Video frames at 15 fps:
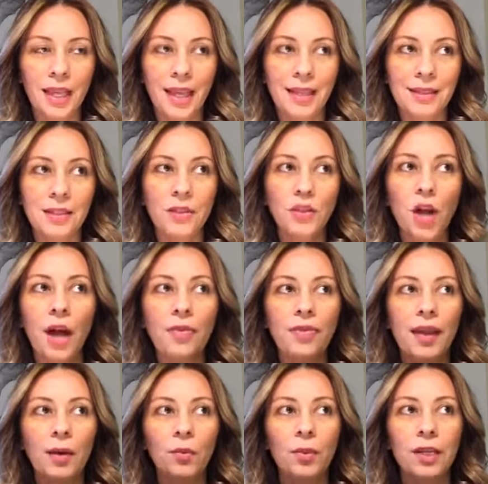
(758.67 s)
it's
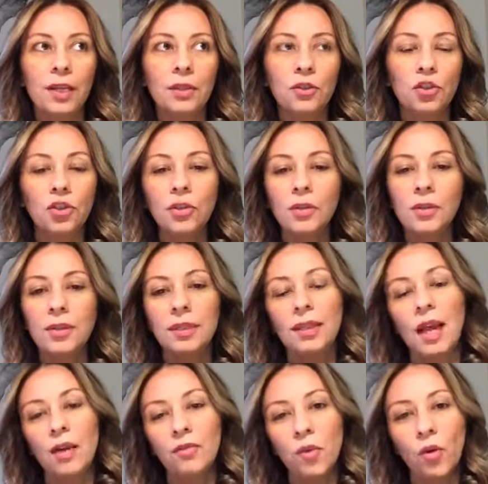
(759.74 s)
not that we choose
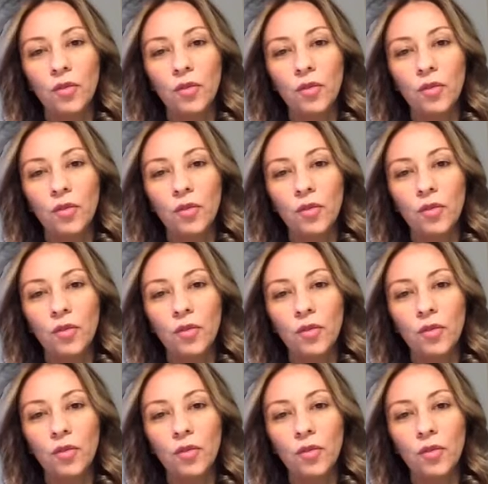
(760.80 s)
love